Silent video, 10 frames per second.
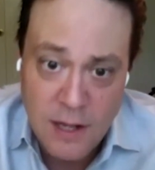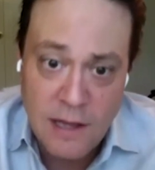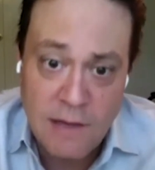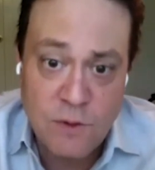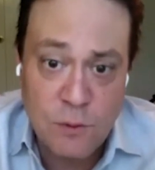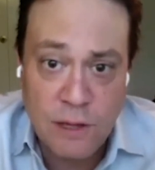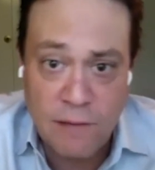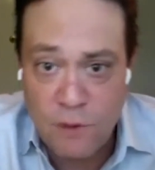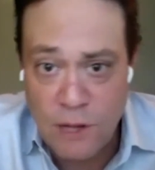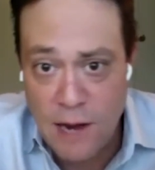If
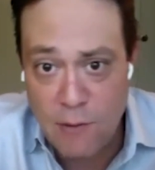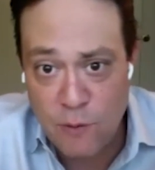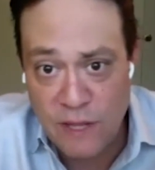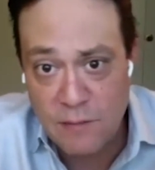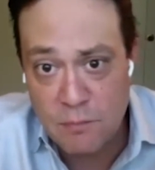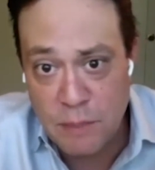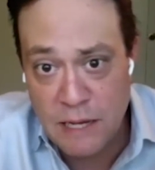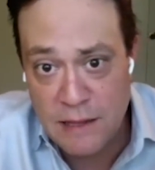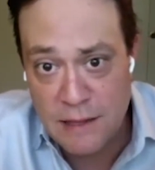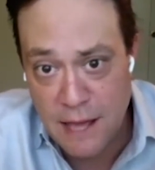you kind of read
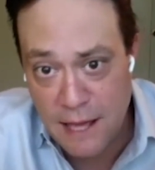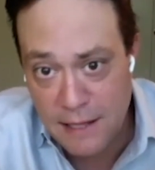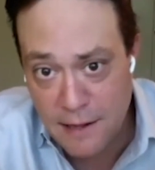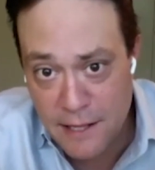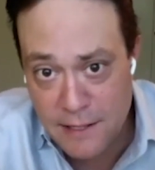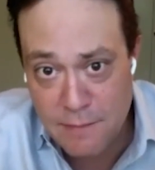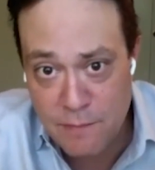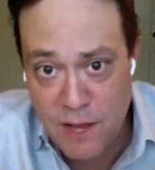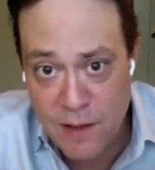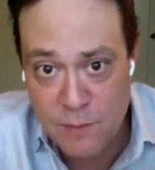beneath the headlines,
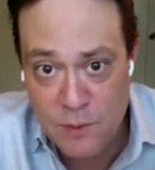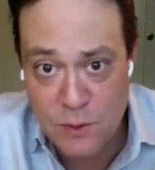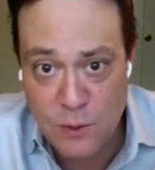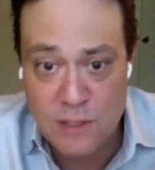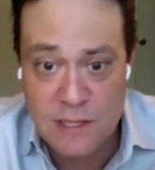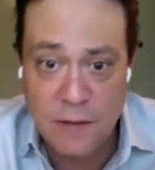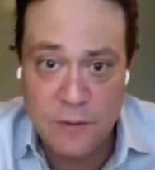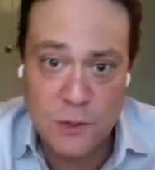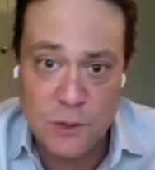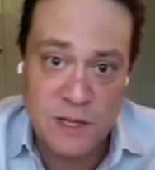sometimes you can tell
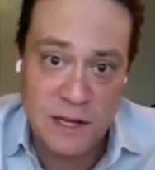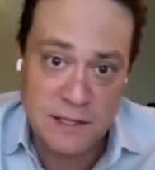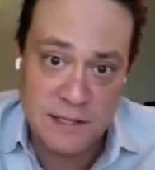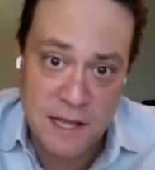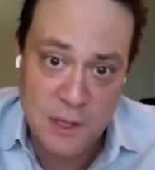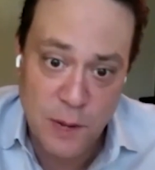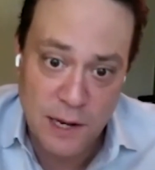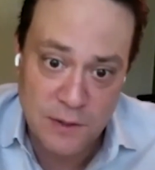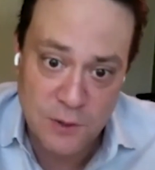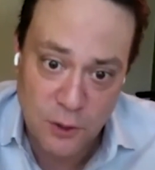that there was an
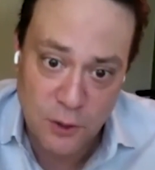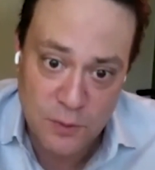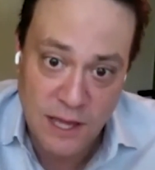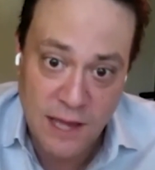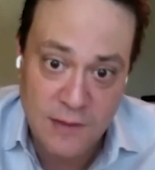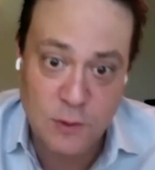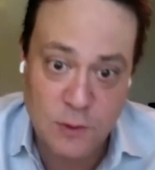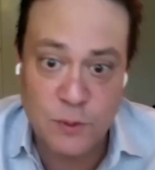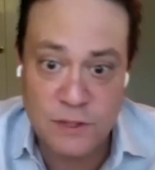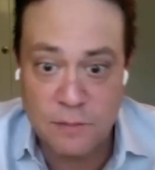extenuating circumstance, or there
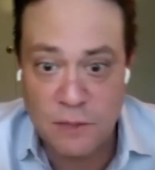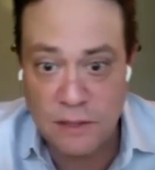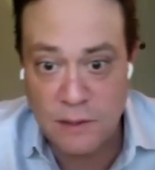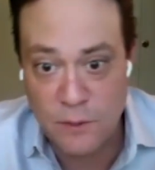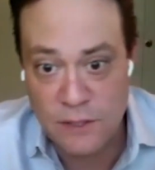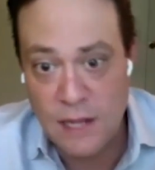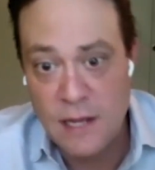was something that was